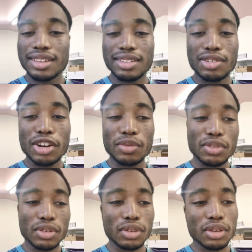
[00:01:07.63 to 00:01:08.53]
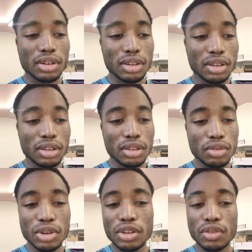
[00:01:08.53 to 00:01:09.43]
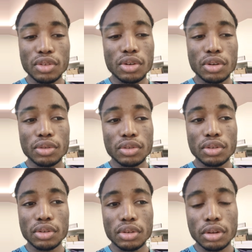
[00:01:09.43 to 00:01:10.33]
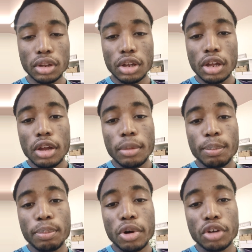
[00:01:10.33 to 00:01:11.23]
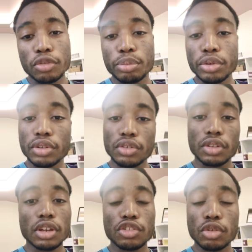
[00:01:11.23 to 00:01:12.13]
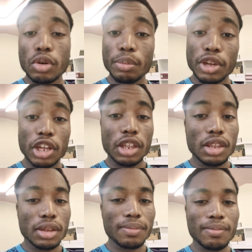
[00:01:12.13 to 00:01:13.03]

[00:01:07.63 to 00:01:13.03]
you're welcome to go to Box of Prints Instagram page.